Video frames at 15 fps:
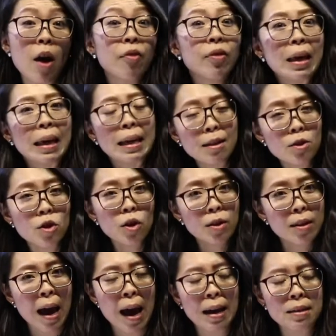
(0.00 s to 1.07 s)
on the
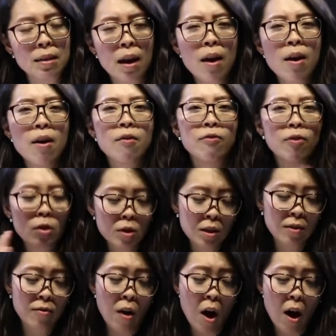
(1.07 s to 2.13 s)
internet.
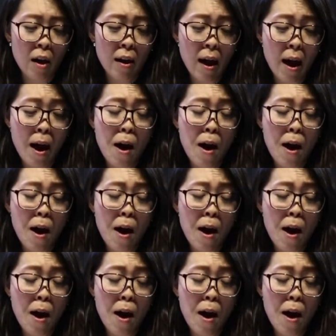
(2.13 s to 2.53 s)
First of all,